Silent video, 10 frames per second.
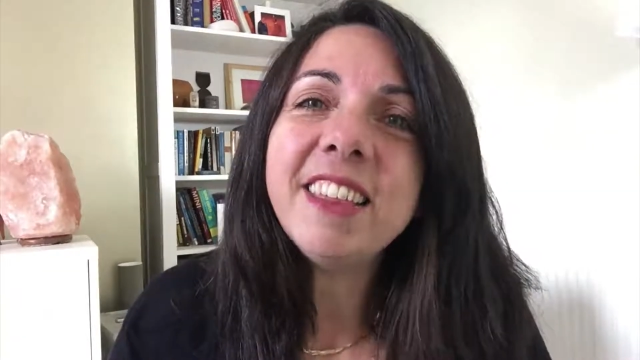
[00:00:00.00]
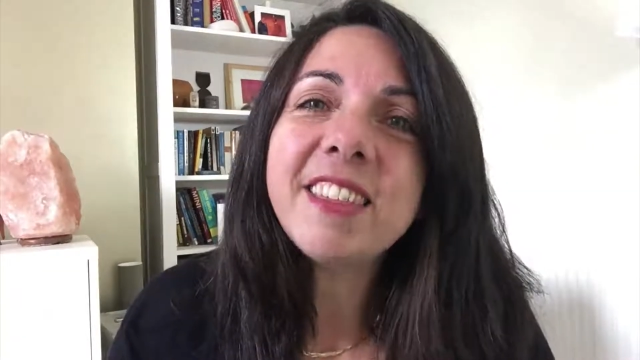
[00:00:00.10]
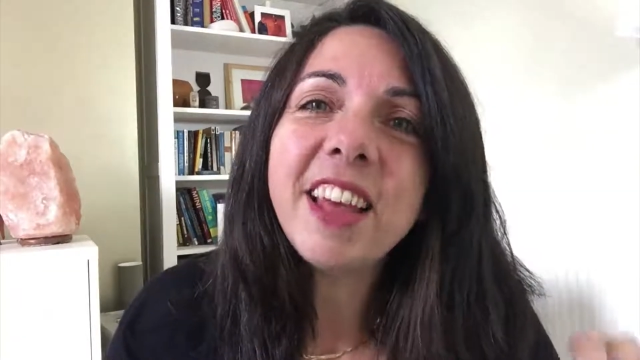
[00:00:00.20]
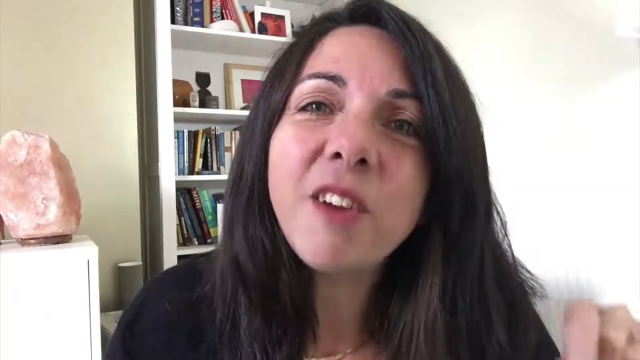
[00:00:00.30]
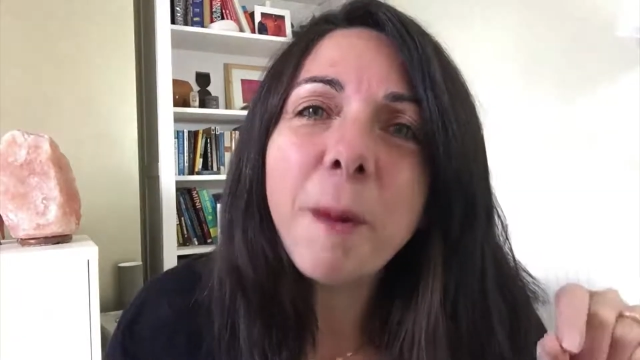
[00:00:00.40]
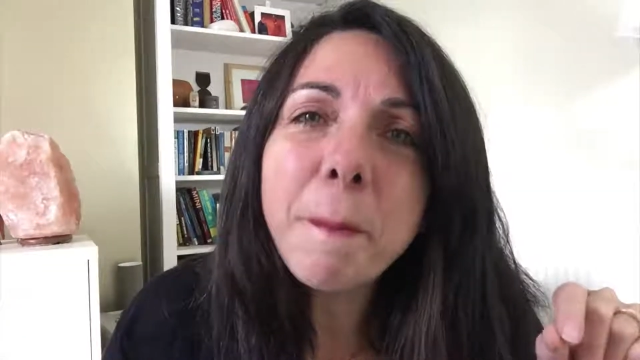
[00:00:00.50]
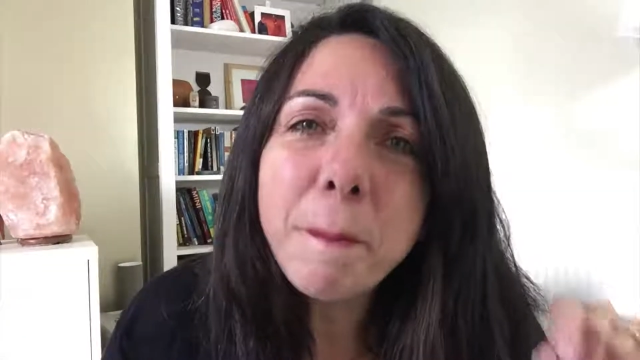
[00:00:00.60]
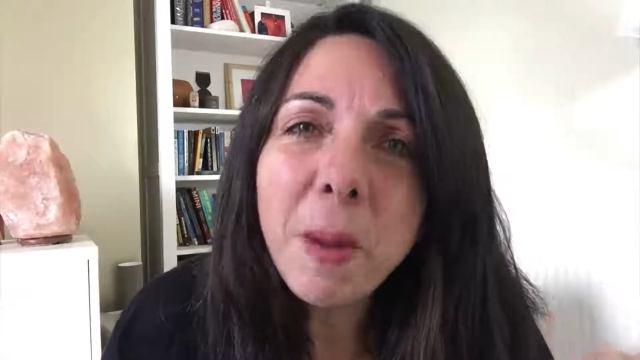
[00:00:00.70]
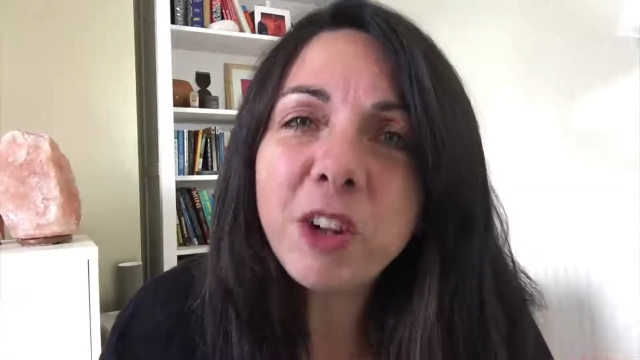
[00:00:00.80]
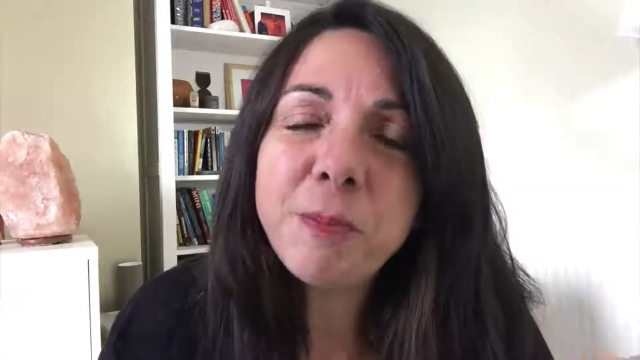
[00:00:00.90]
There are
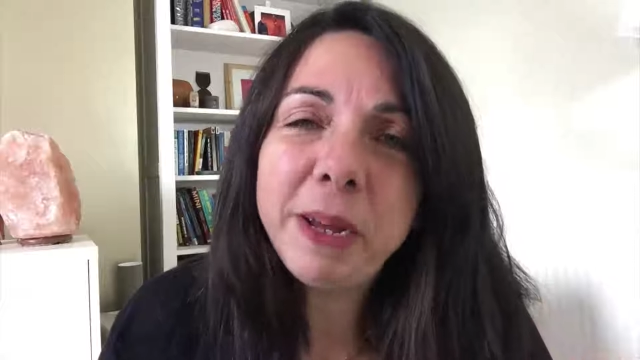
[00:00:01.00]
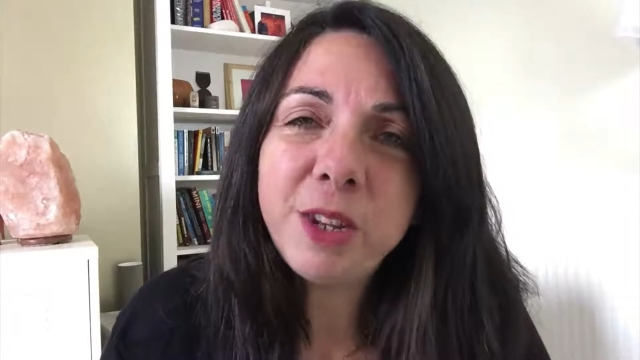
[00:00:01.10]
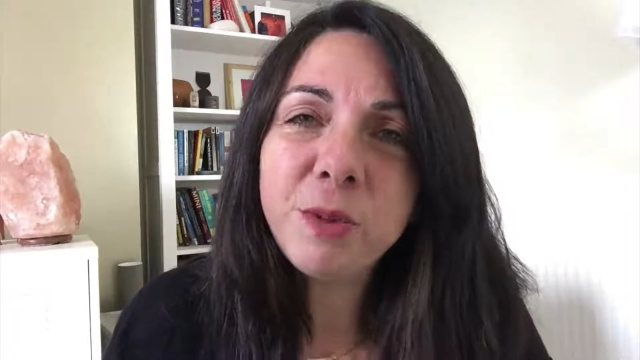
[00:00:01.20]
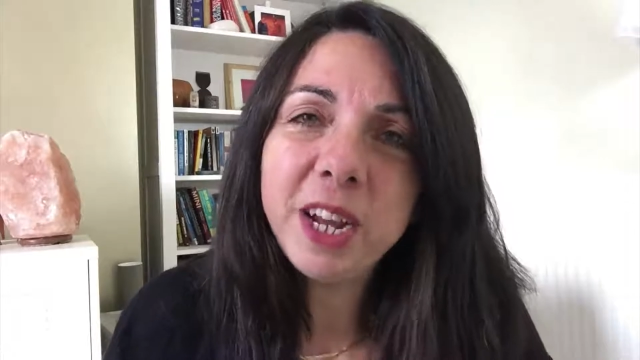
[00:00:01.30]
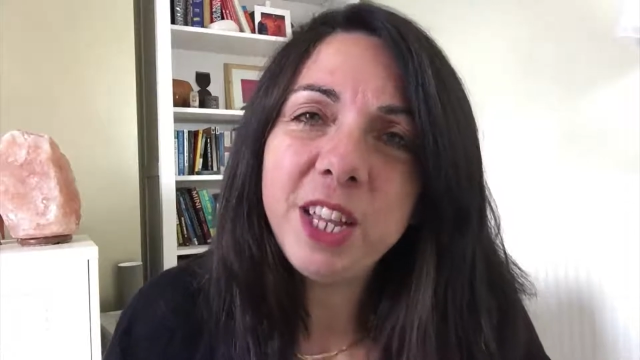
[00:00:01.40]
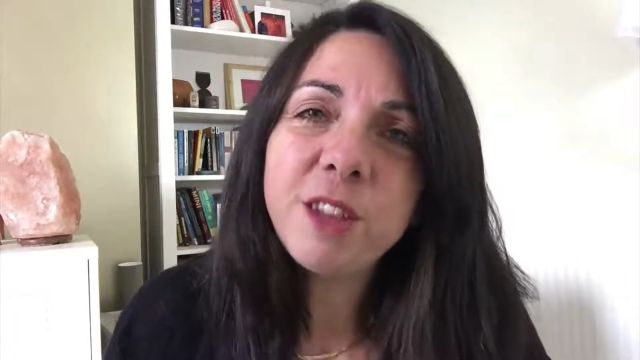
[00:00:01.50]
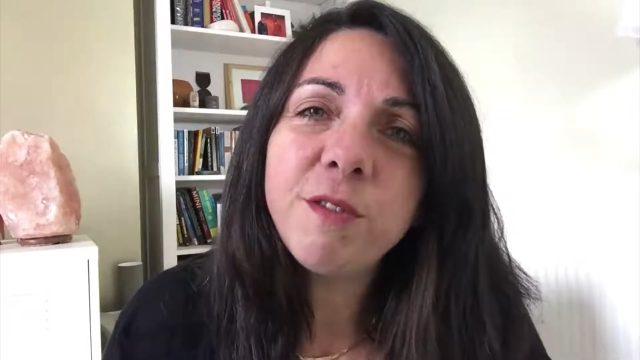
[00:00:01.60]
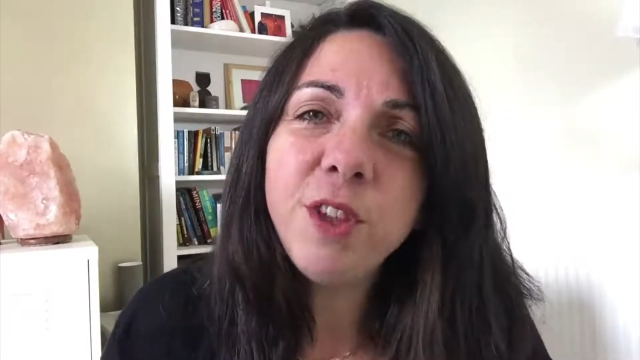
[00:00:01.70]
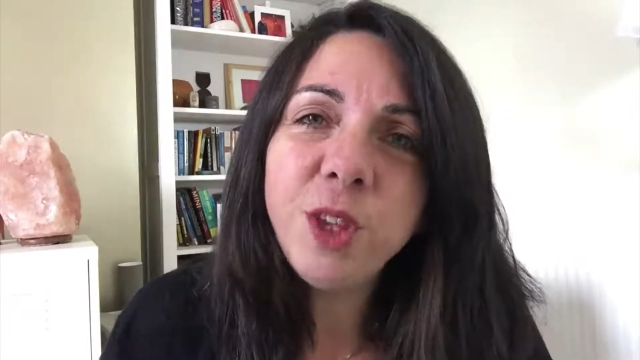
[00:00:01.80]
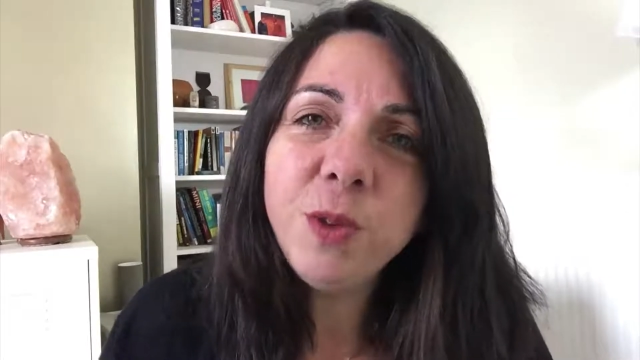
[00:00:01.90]
much better ways
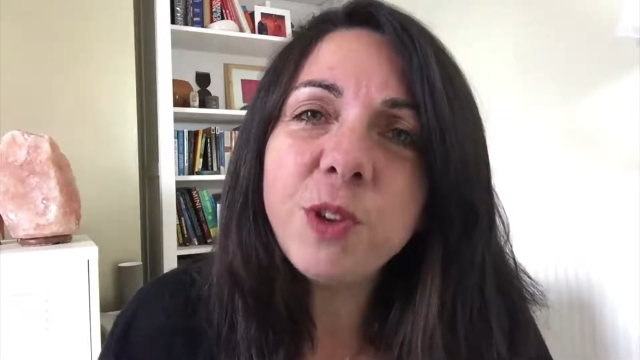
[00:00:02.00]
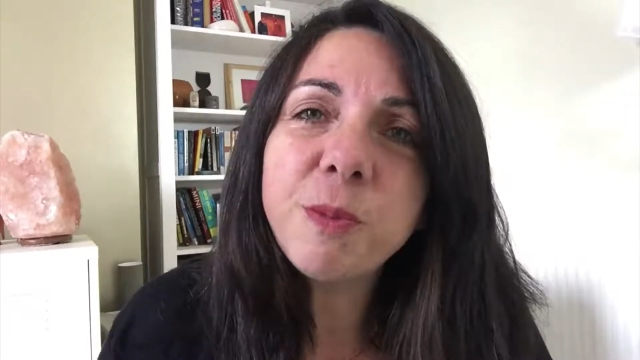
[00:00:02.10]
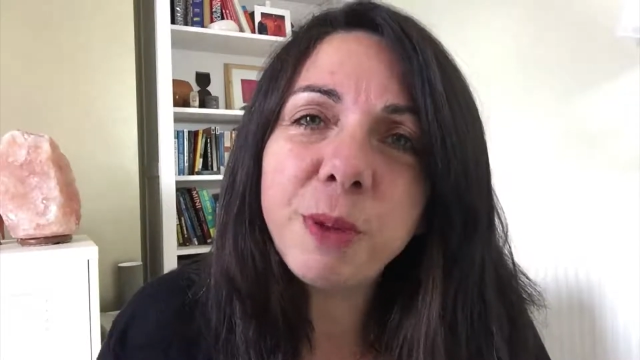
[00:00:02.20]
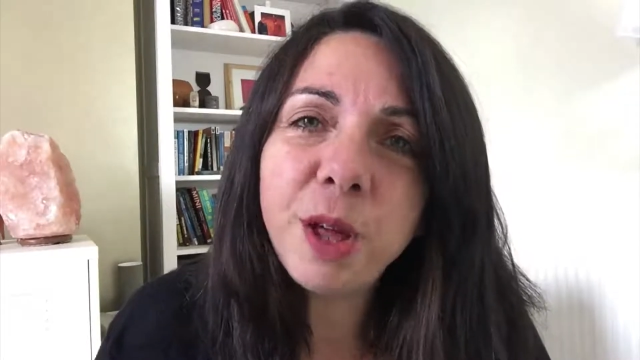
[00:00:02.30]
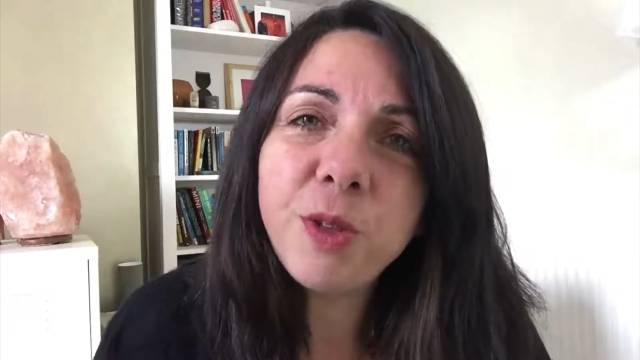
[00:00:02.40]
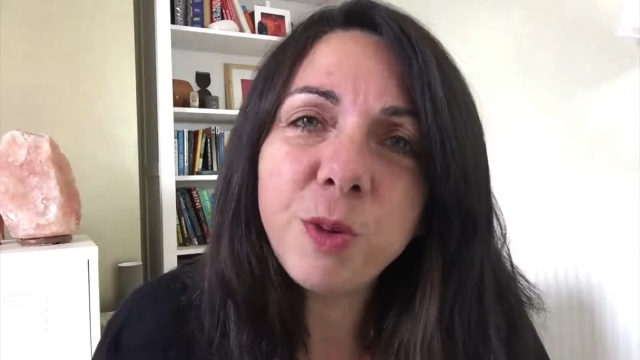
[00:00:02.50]
for you to birth